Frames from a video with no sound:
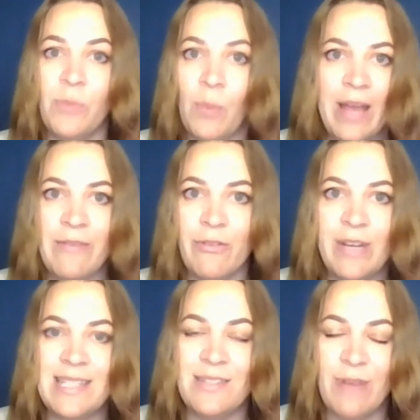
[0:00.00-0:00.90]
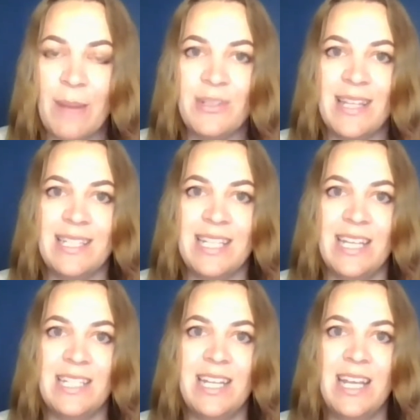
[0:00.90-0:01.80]
for whatever reason,
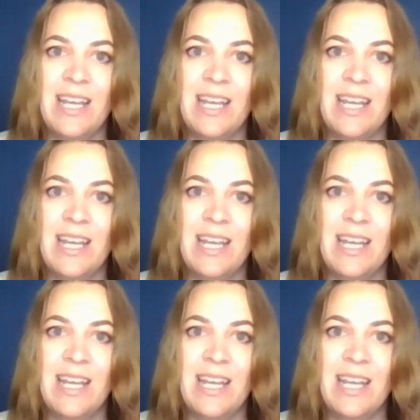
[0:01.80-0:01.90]
represented,